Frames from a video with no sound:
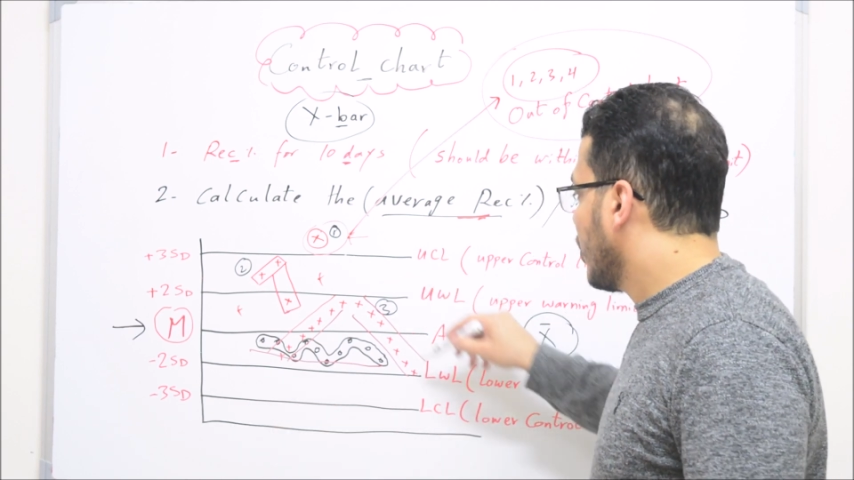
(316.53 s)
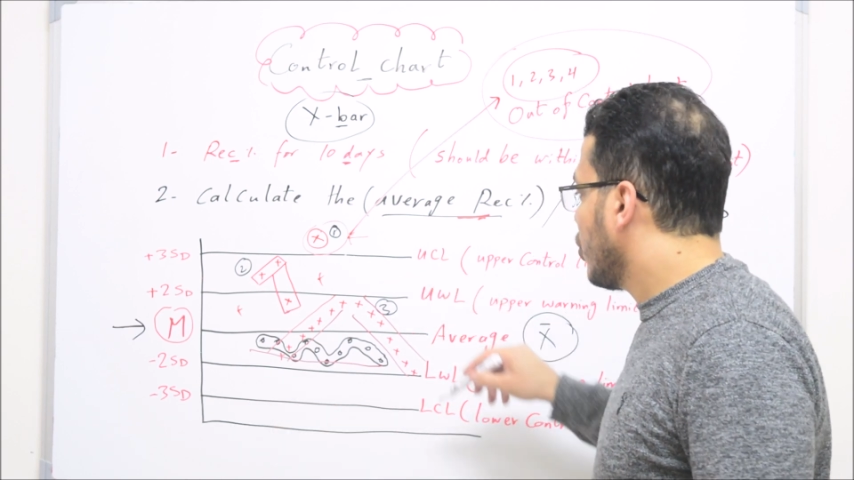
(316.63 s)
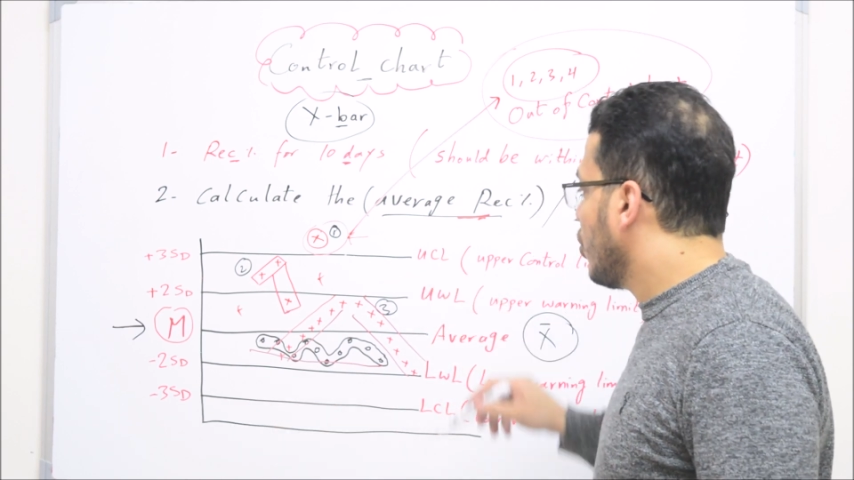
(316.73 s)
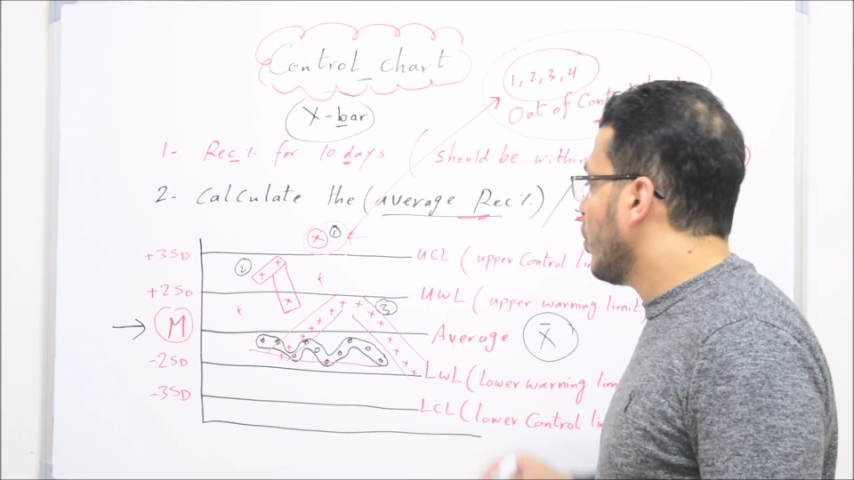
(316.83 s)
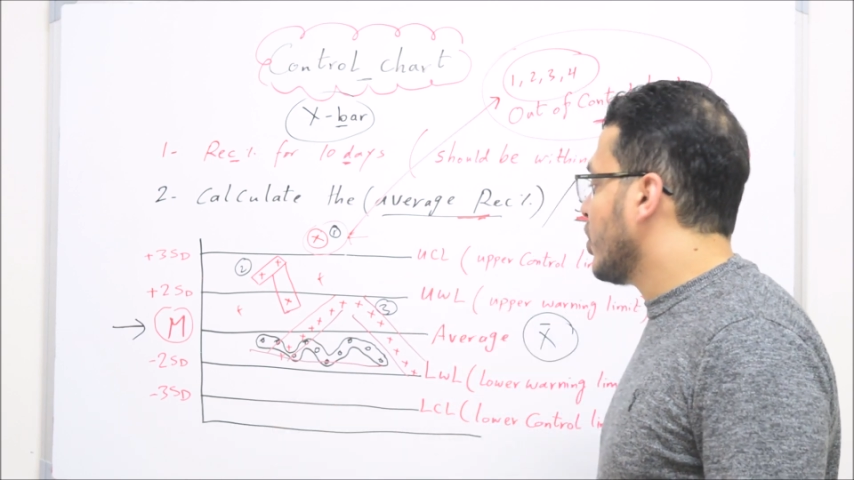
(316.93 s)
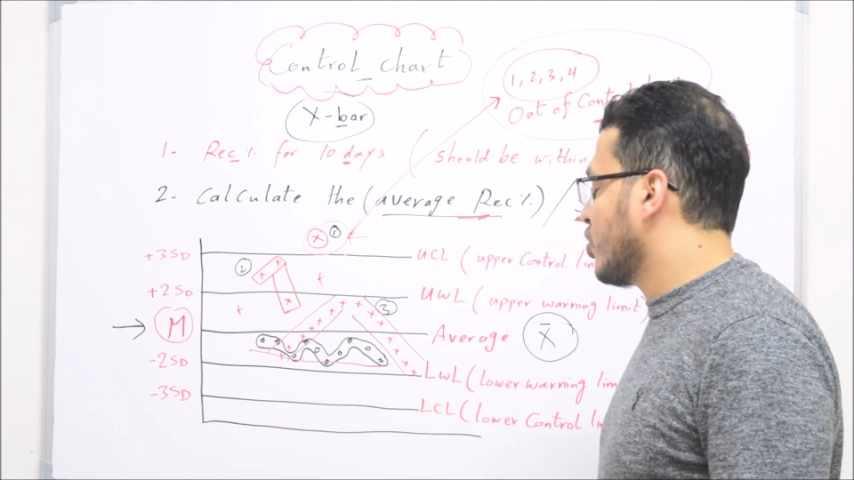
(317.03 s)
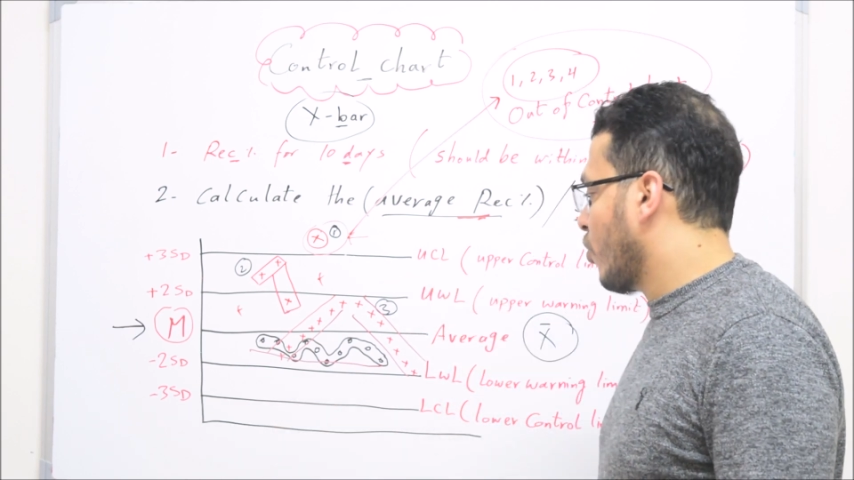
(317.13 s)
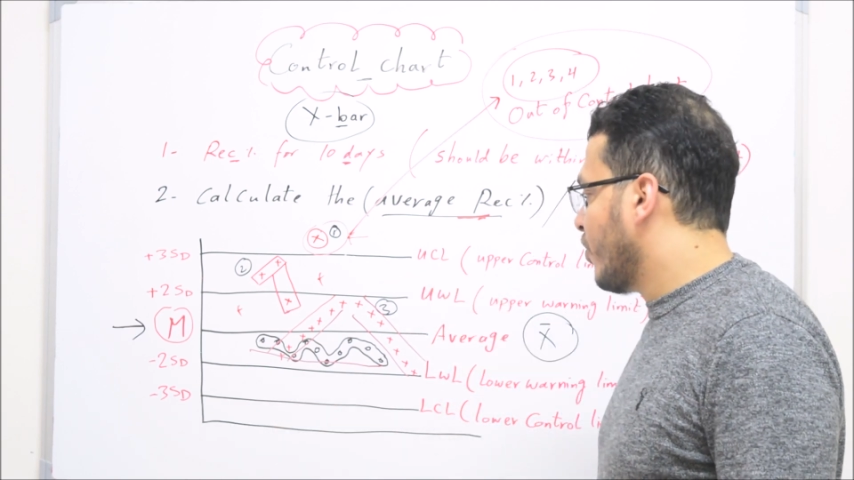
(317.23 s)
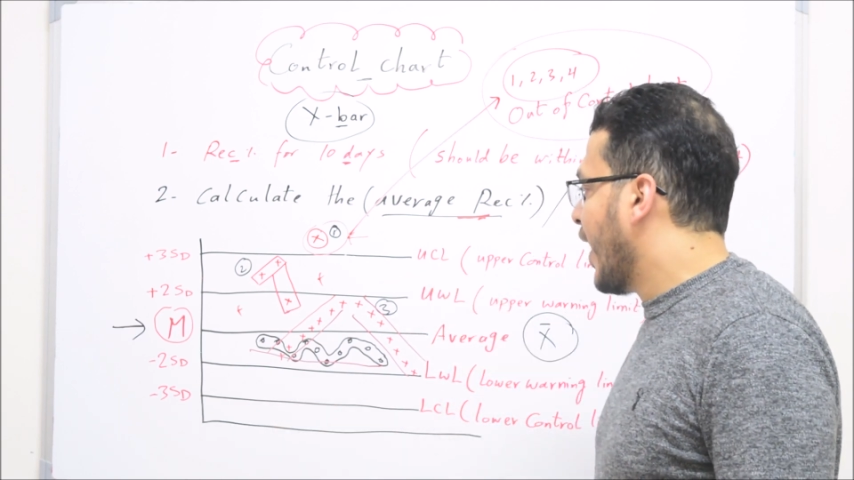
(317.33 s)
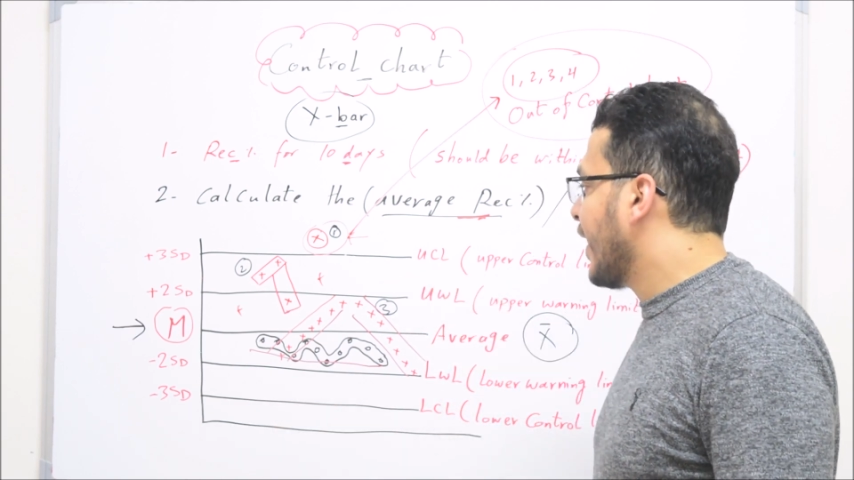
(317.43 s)
you will
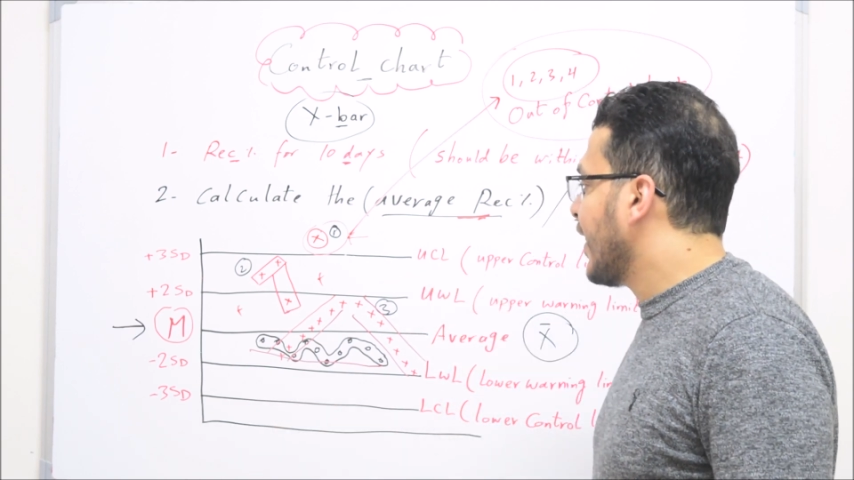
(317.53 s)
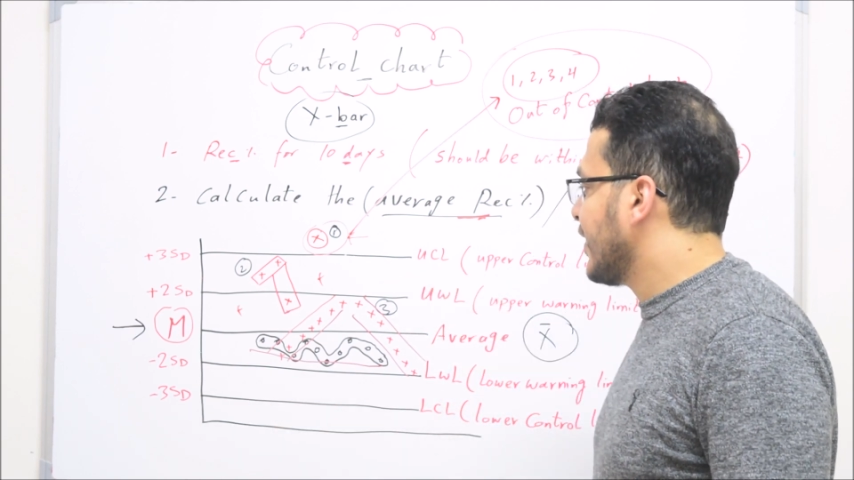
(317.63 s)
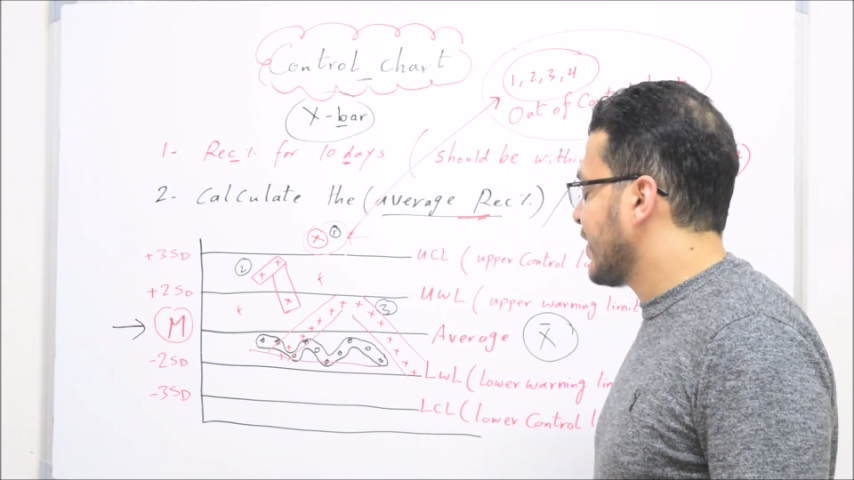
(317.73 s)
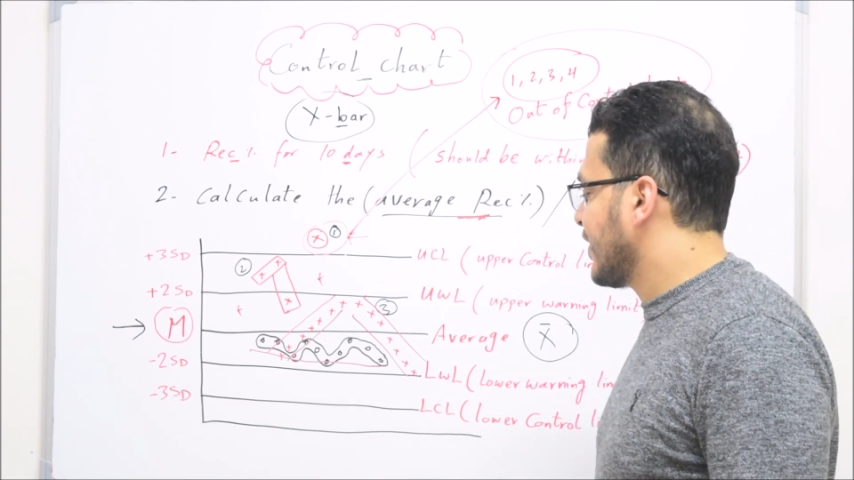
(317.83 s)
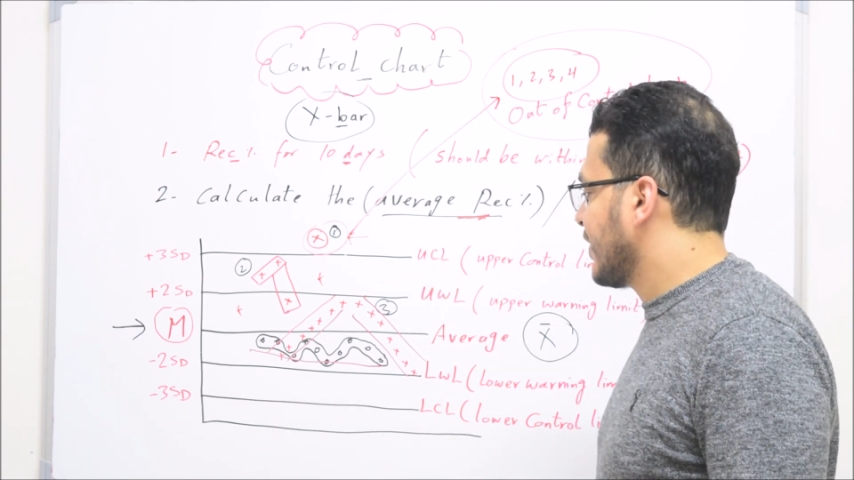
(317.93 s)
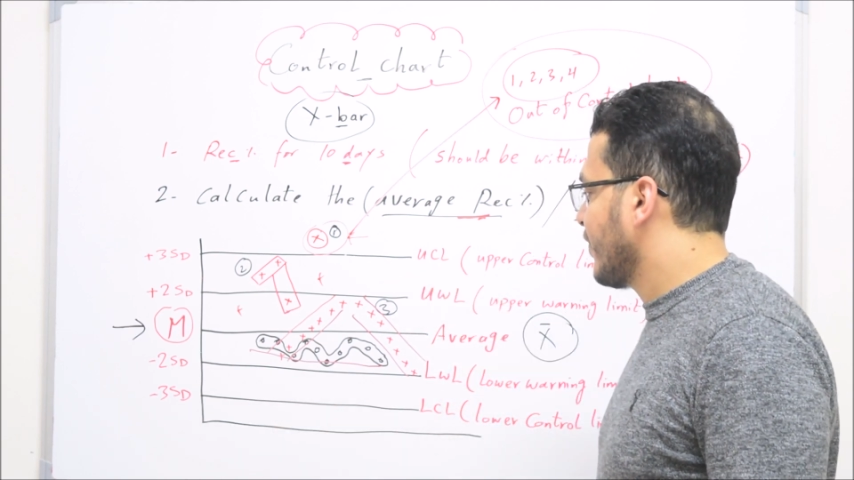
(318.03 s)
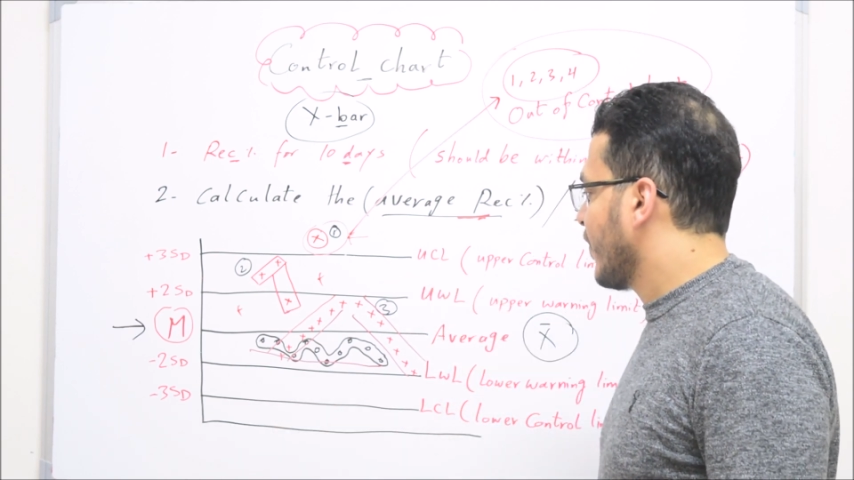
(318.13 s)
stop the analysis.